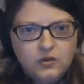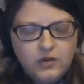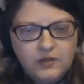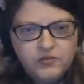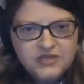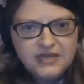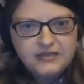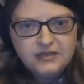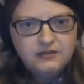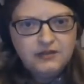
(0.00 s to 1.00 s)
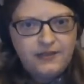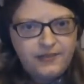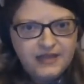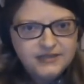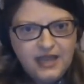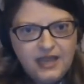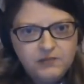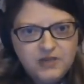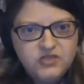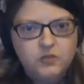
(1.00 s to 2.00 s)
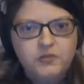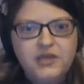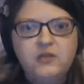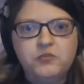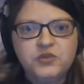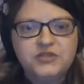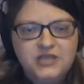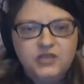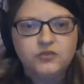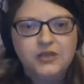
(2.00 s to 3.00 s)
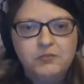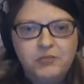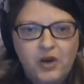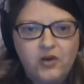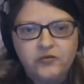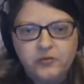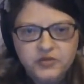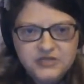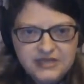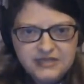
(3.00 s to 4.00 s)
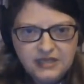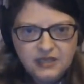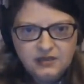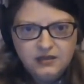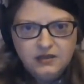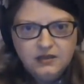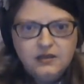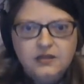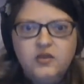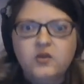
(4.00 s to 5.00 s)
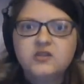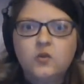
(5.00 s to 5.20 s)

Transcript: and present it at that time because you'll be procedurally barred from presenting it. There is a